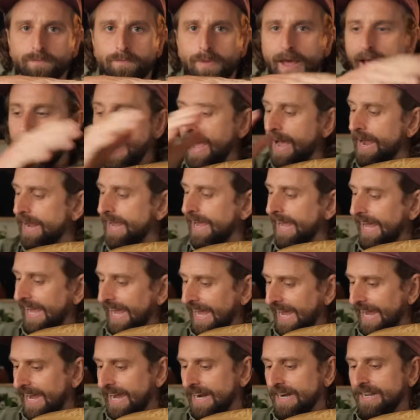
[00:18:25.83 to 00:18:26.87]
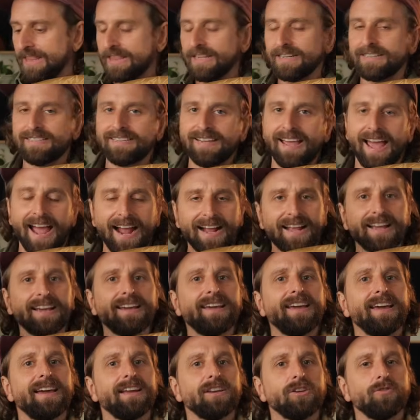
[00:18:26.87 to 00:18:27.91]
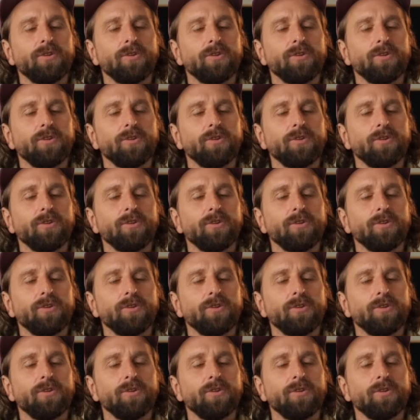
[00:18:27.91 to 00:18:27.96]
bag and the tech kit,